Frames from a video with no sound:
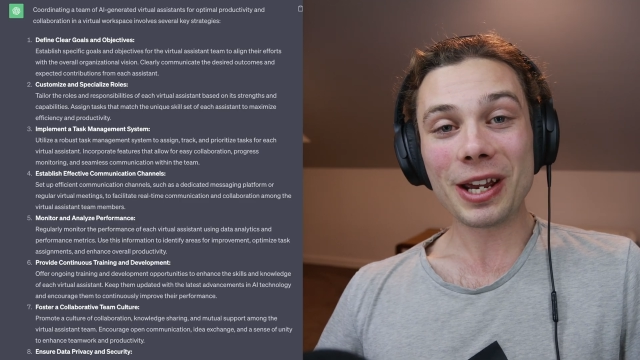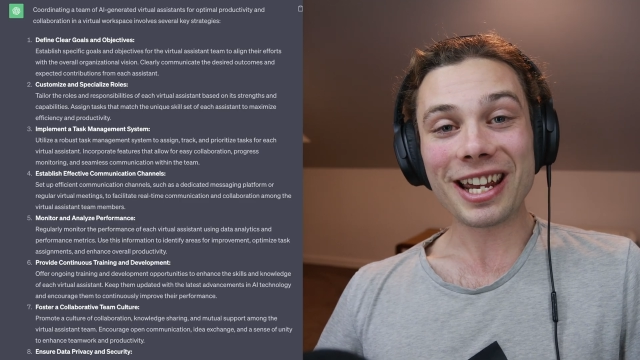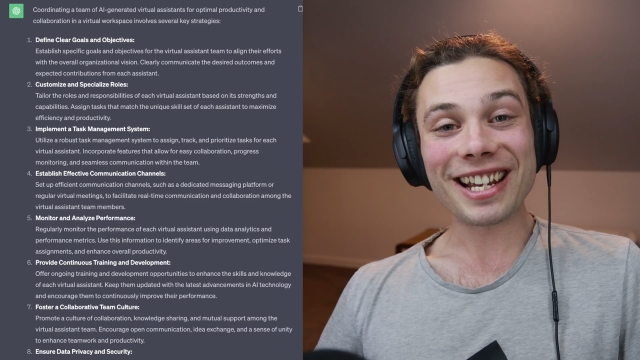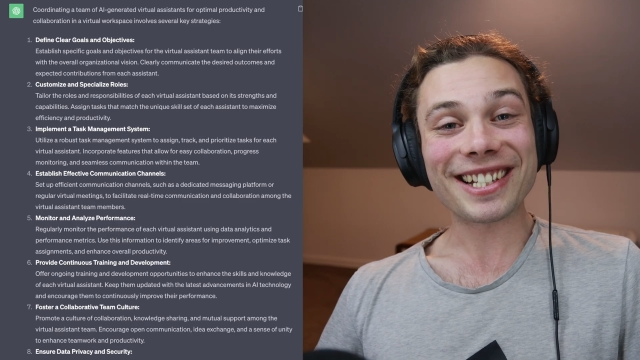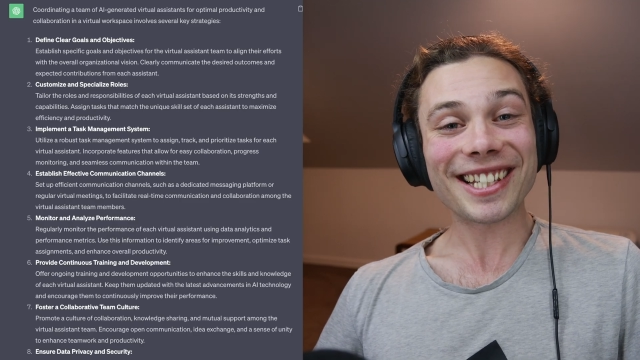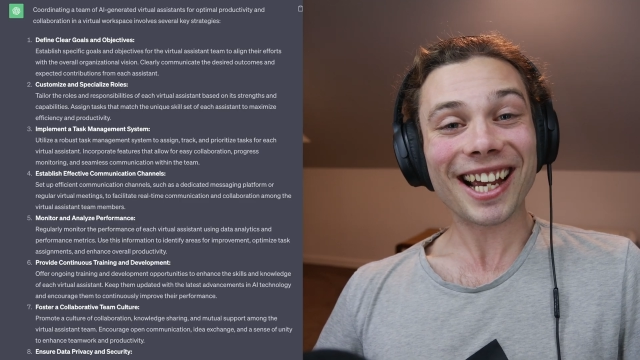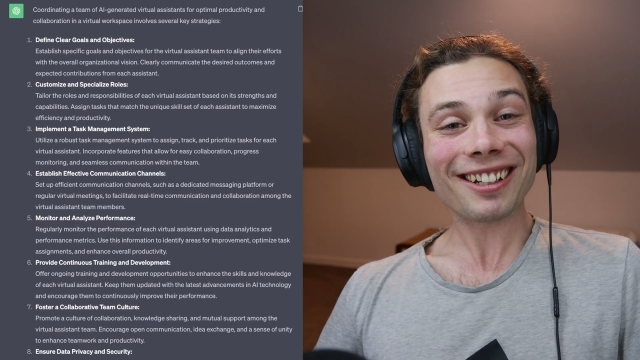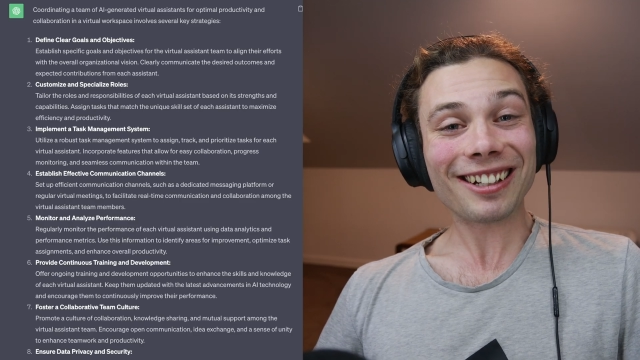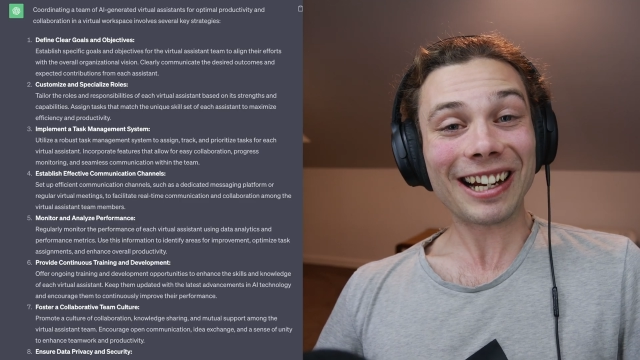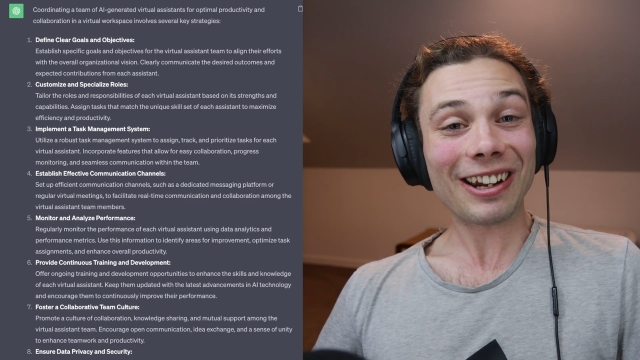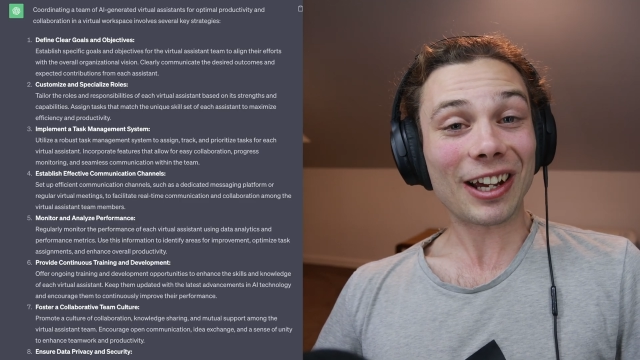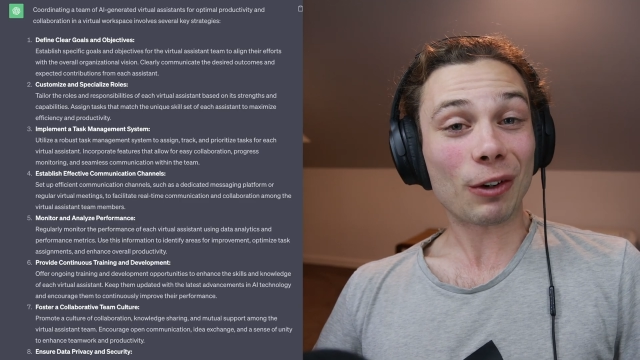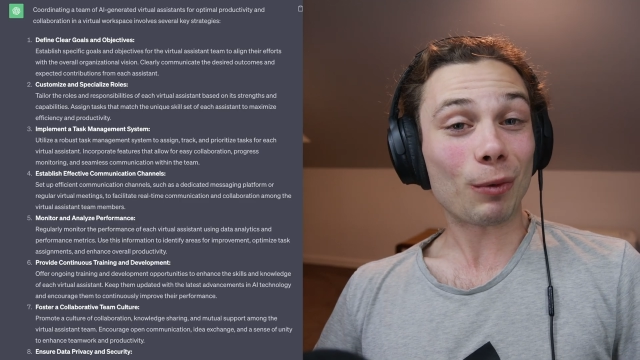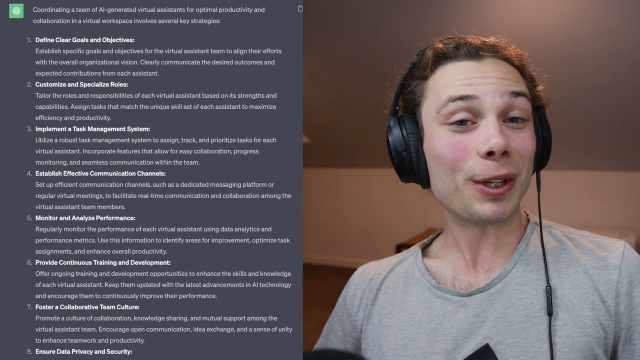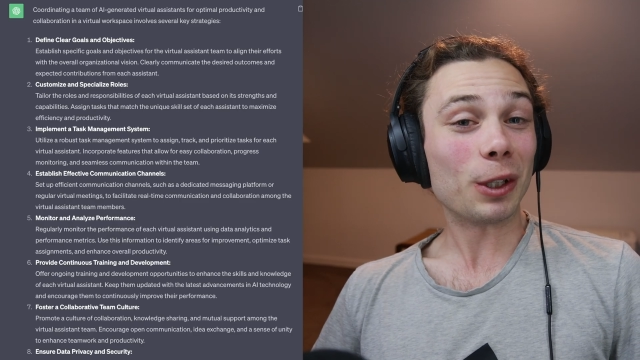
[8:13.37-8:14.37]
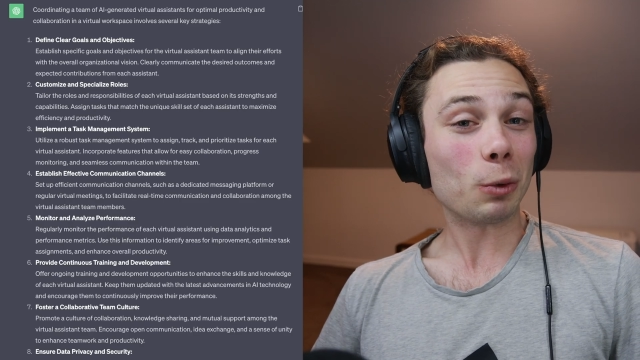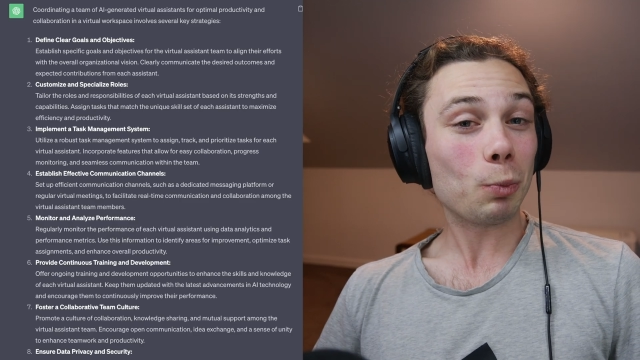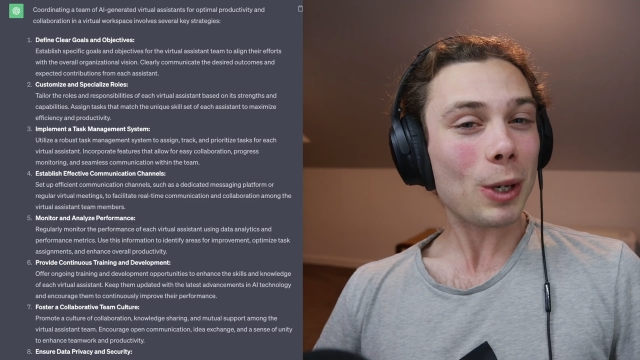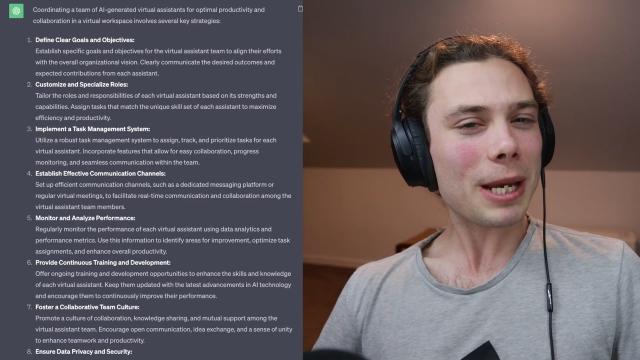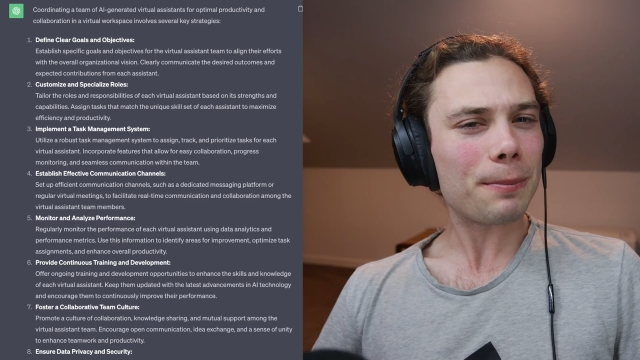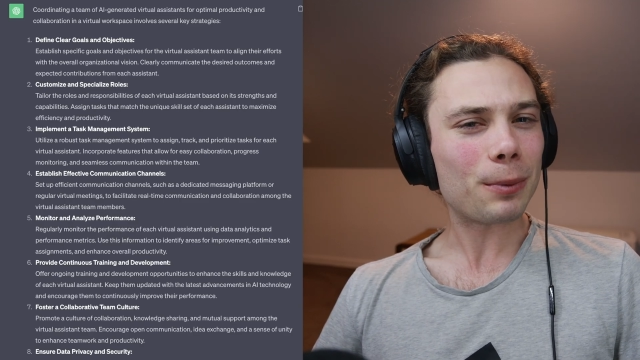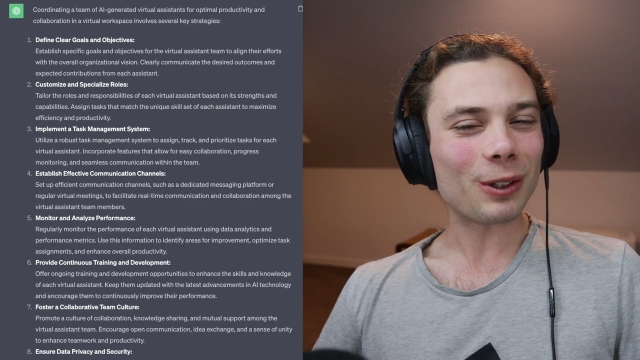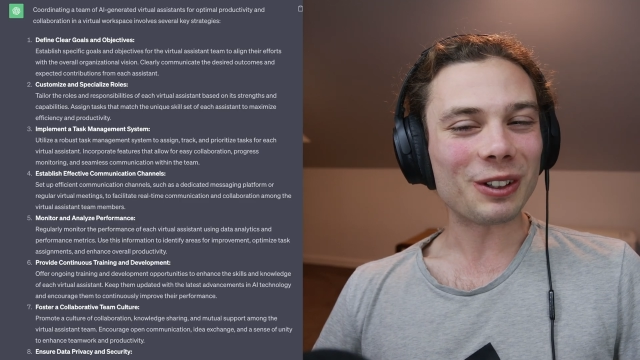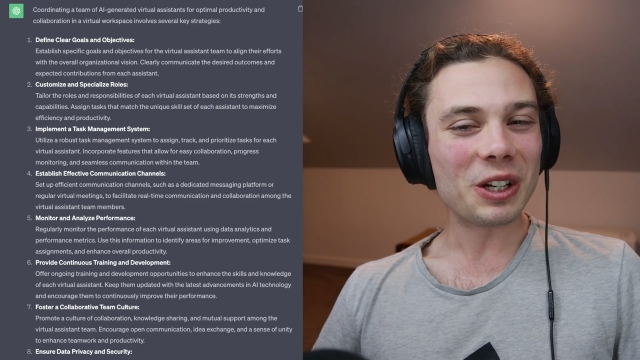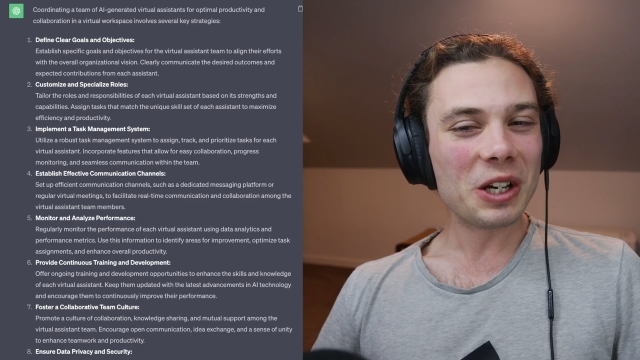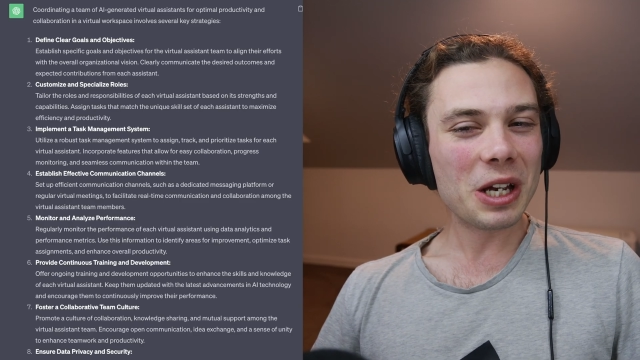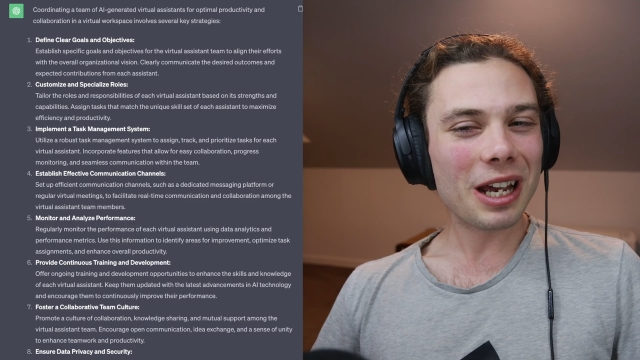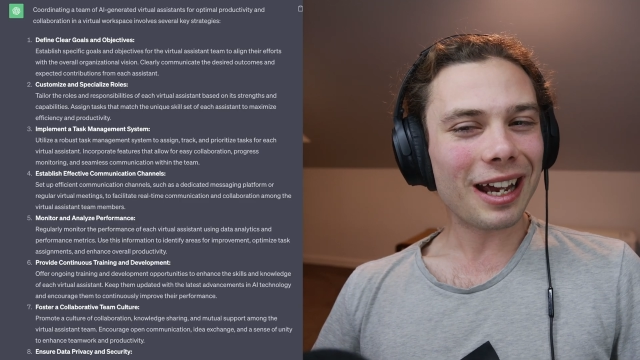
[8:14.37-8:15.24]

exactly like real people.